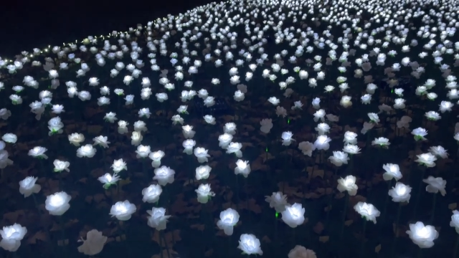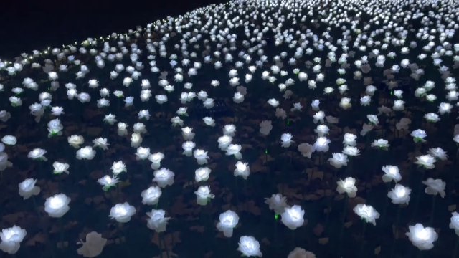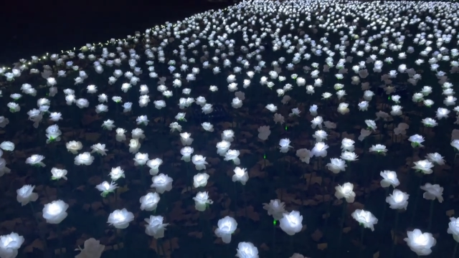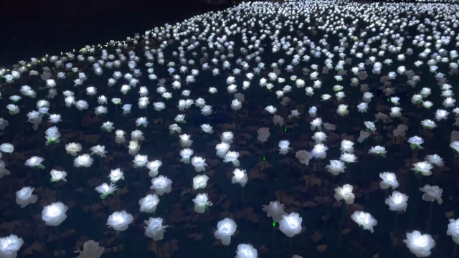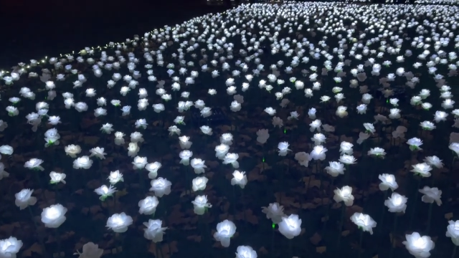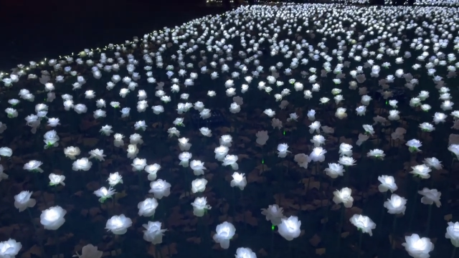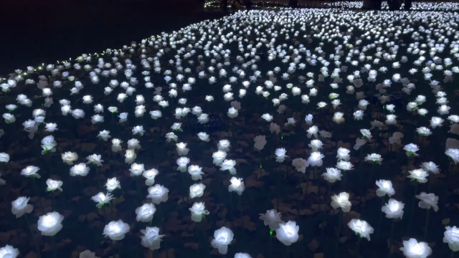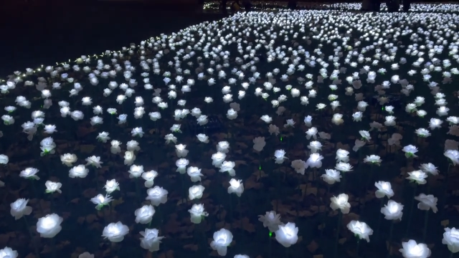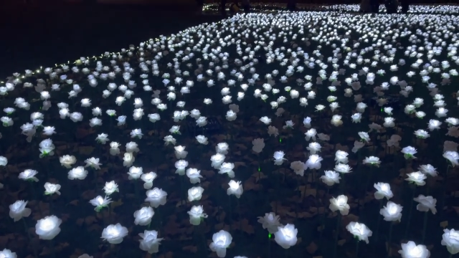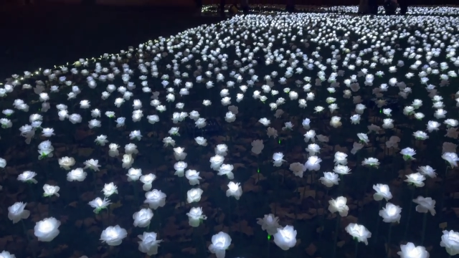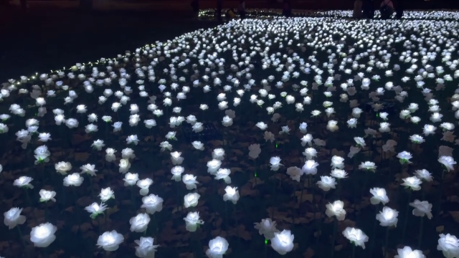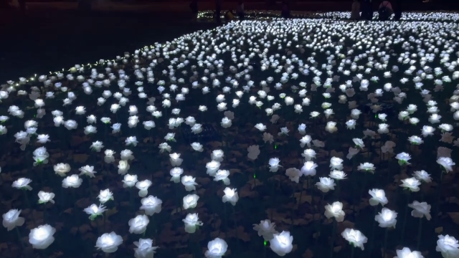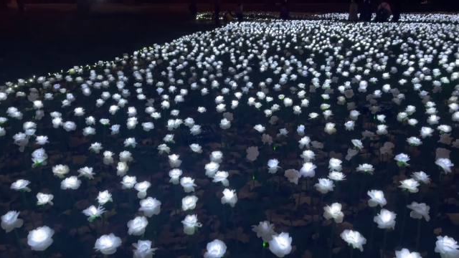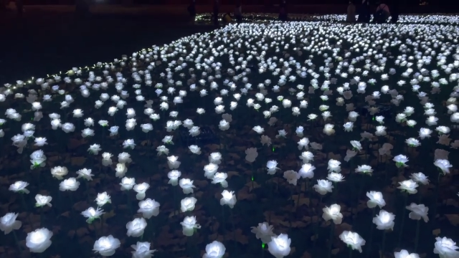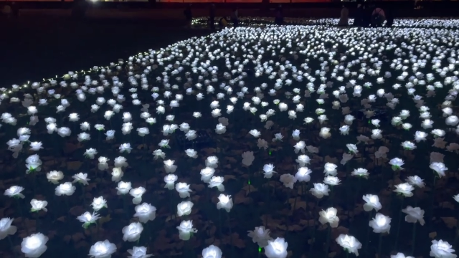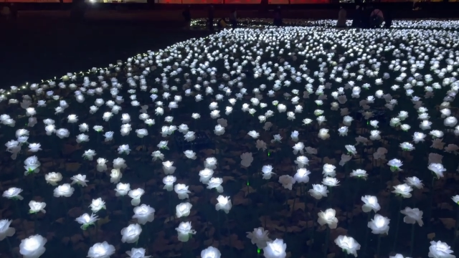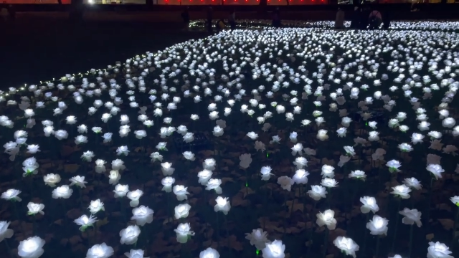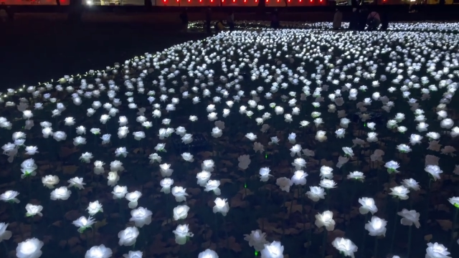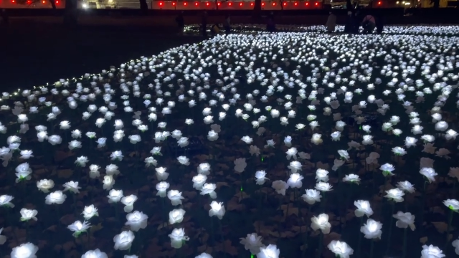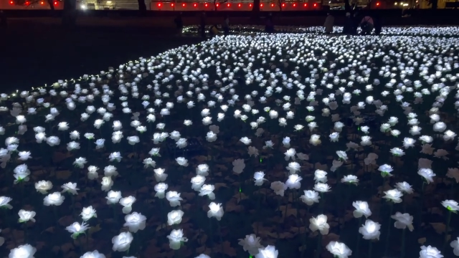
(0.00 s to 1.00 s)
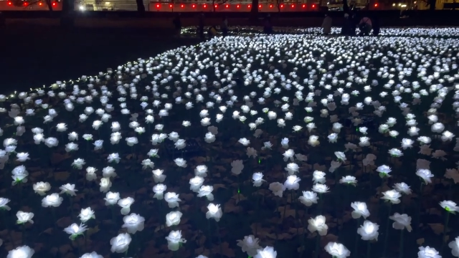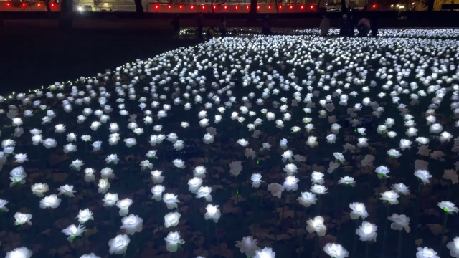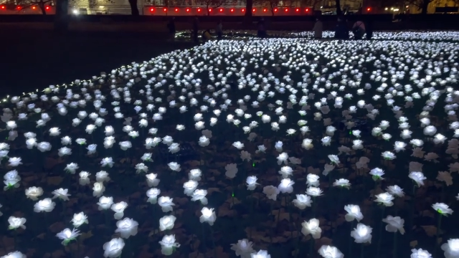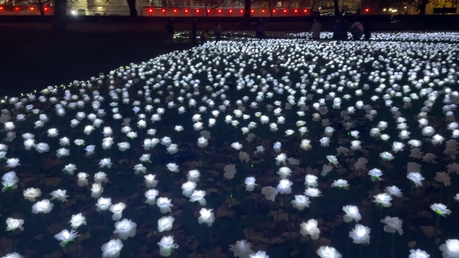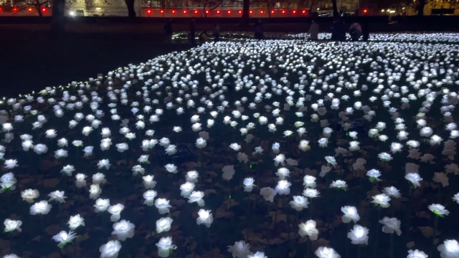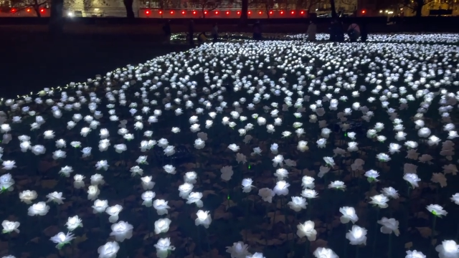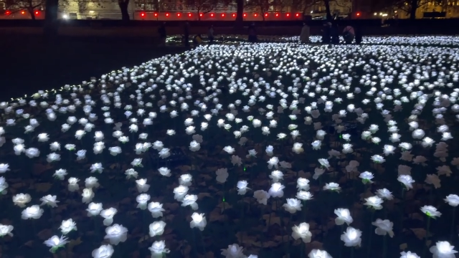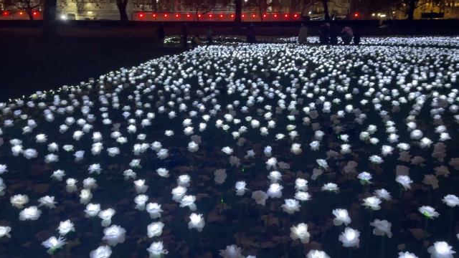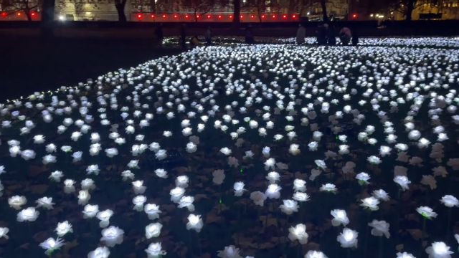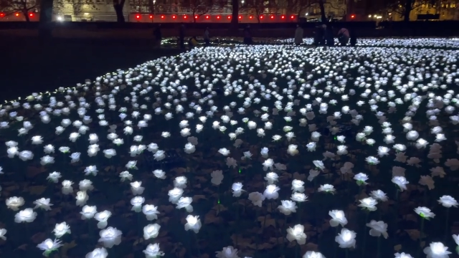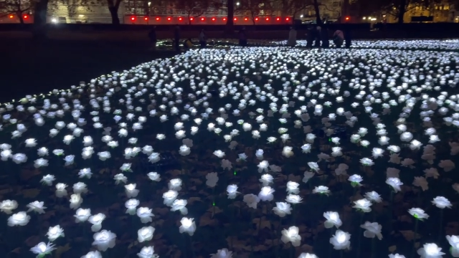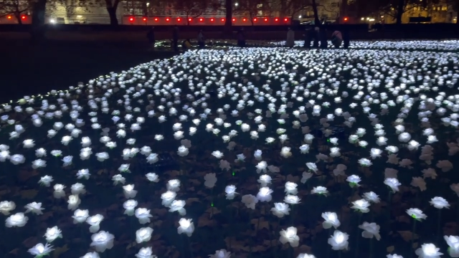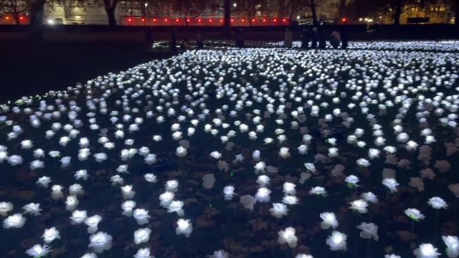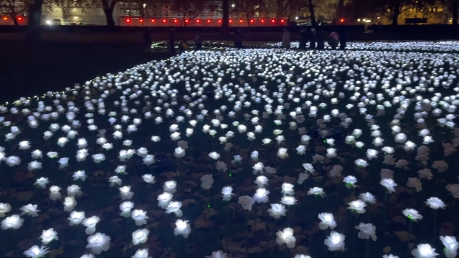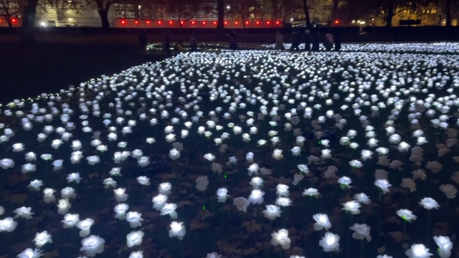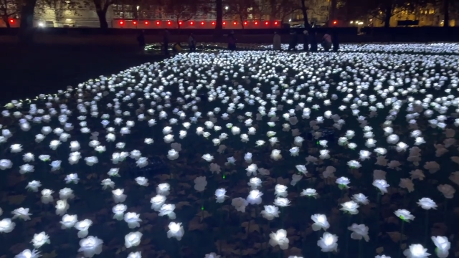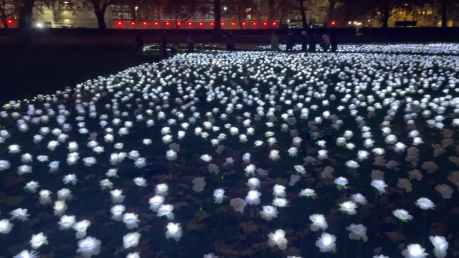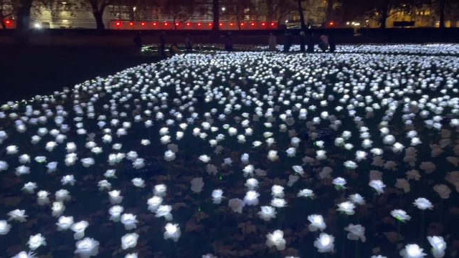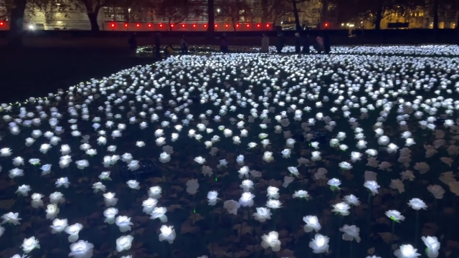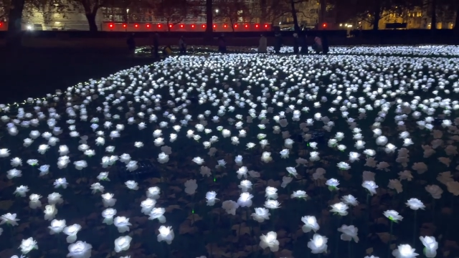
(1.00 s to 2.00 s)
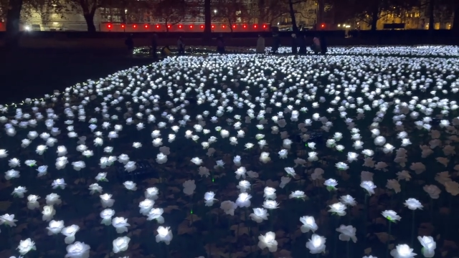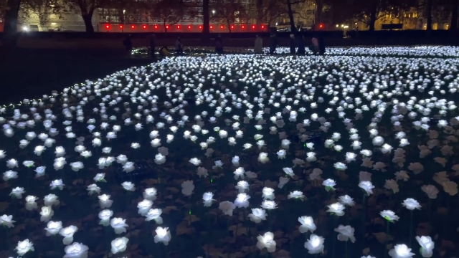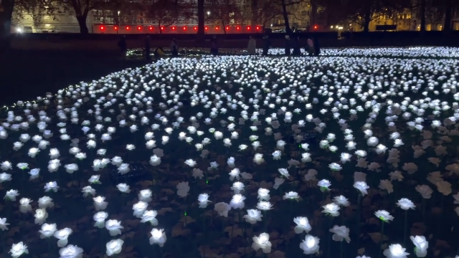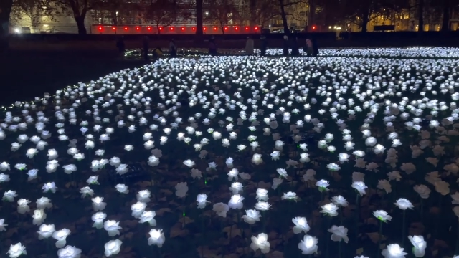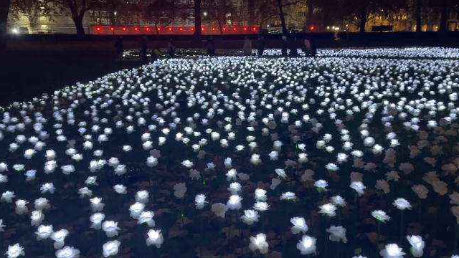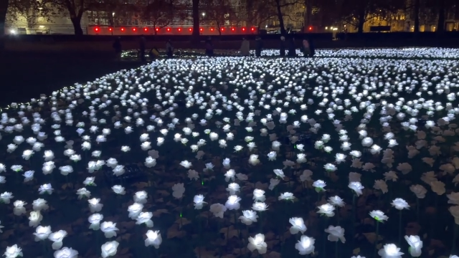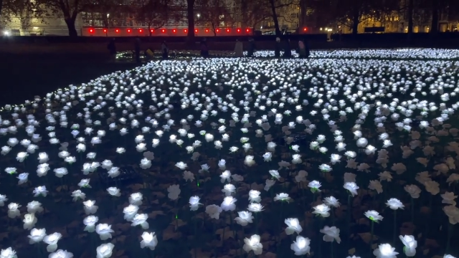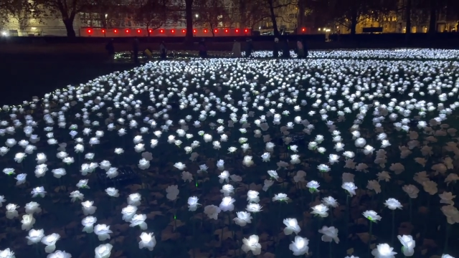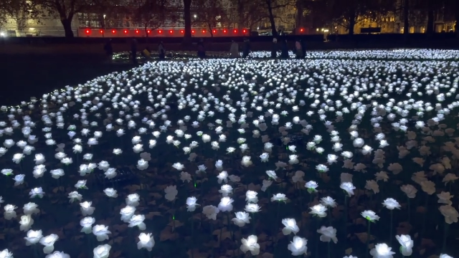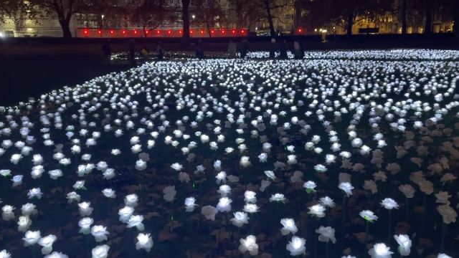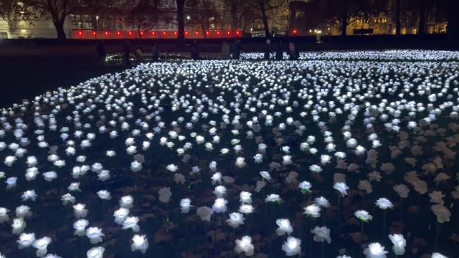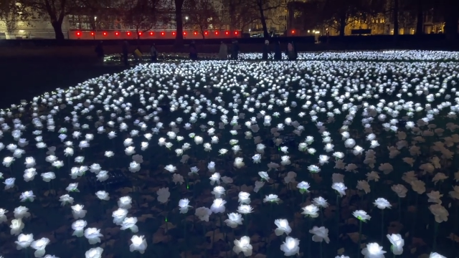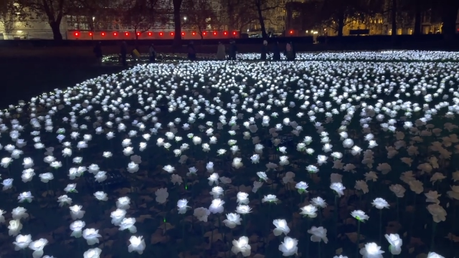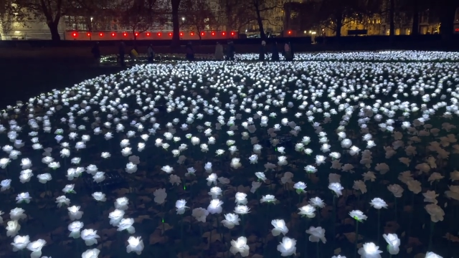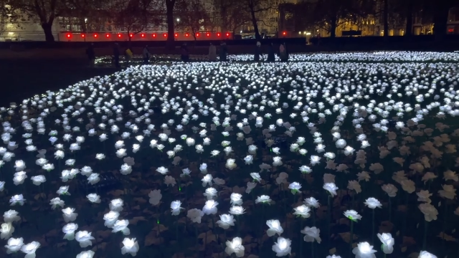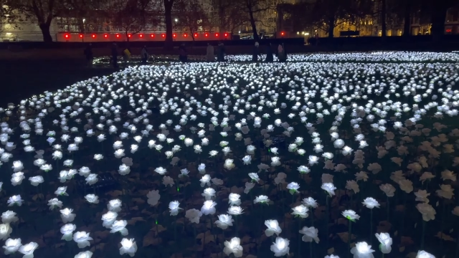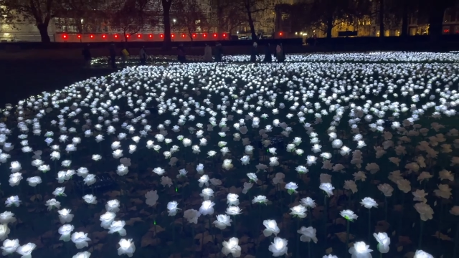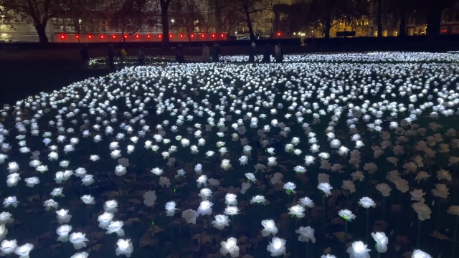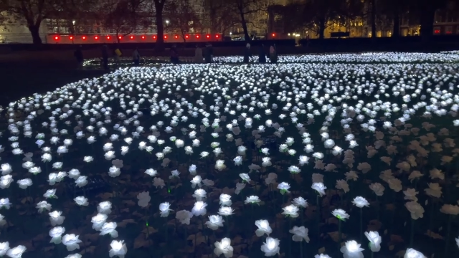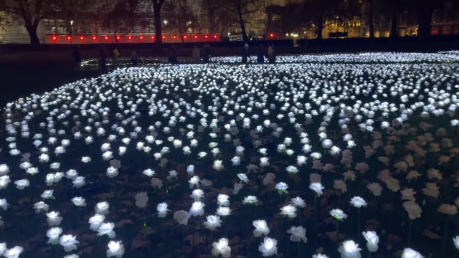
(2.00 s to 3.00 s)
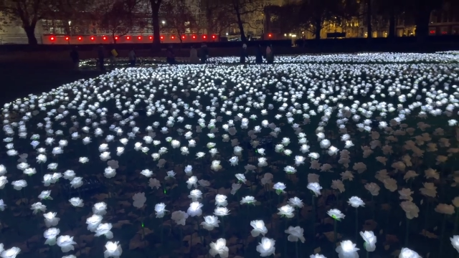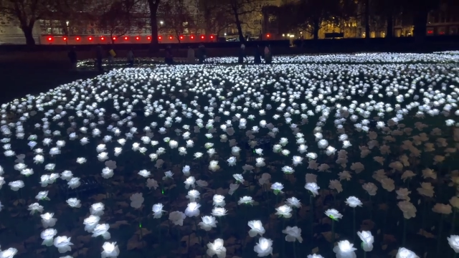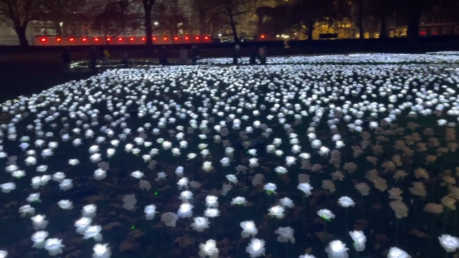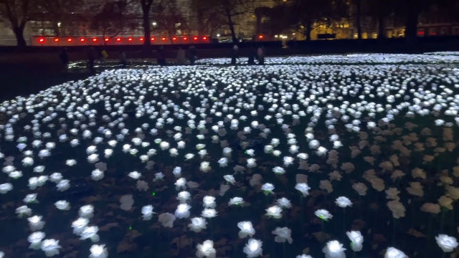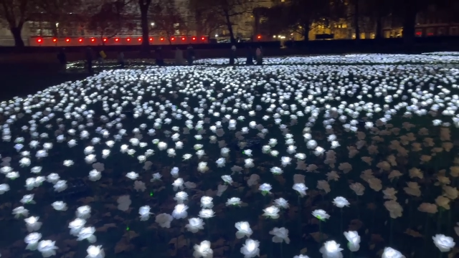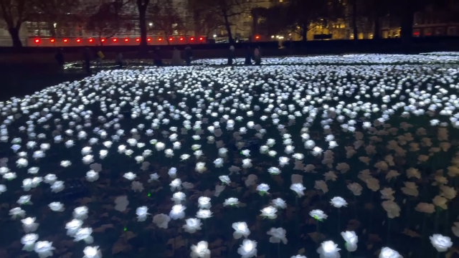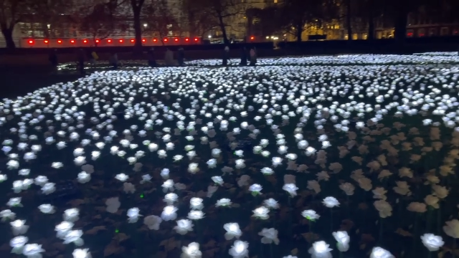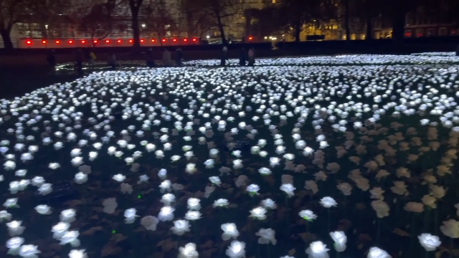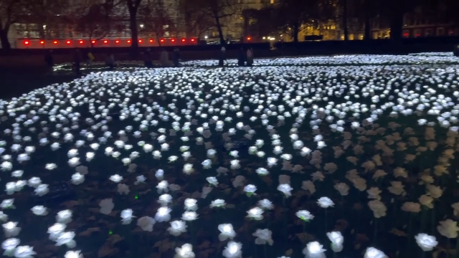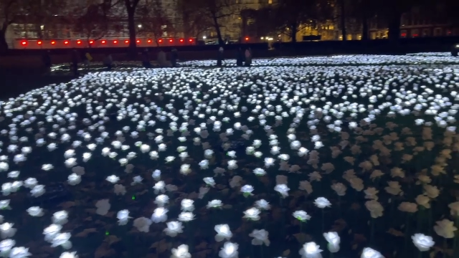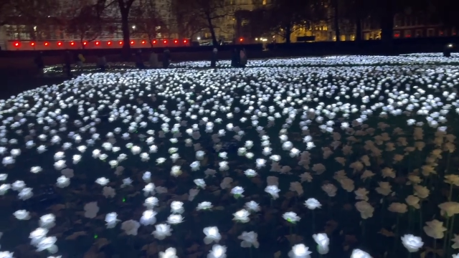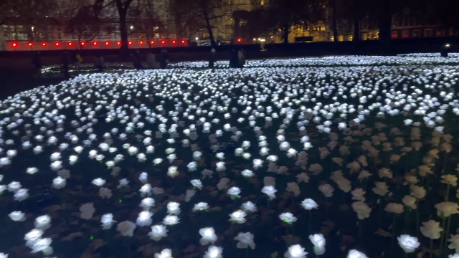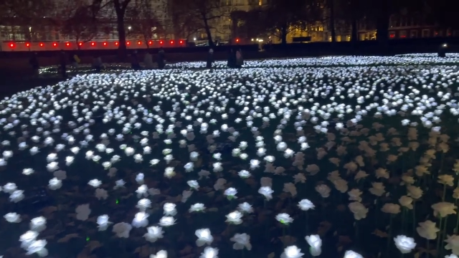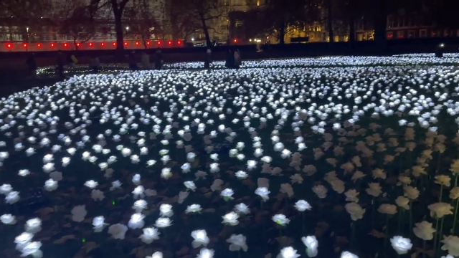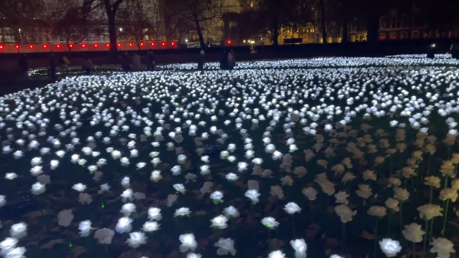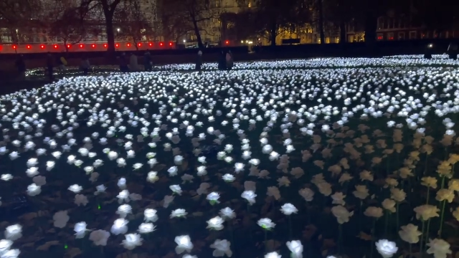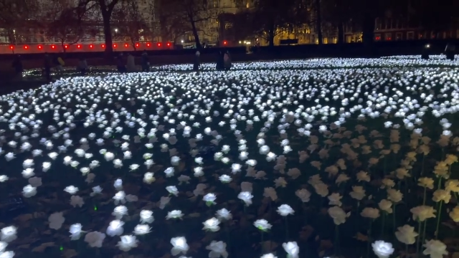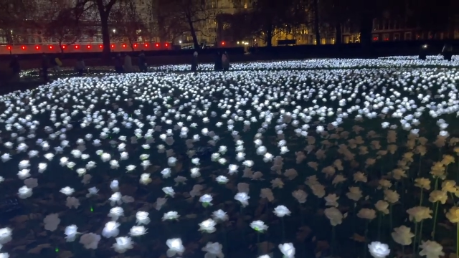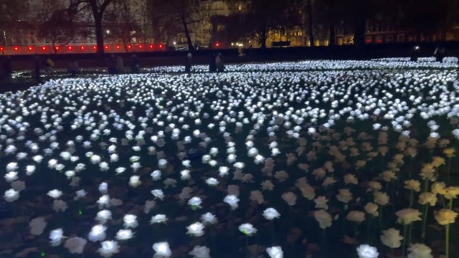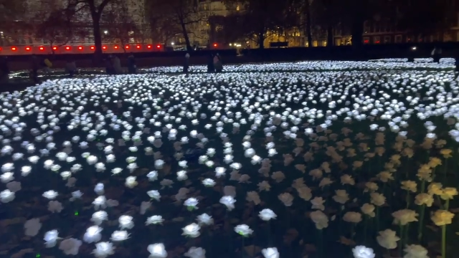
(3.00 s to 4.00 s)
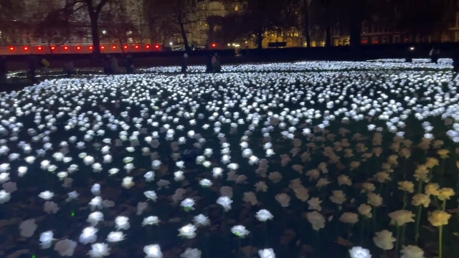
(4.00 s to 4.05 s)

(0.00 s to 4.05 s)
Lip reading: No face is visible, so there are no lips to read.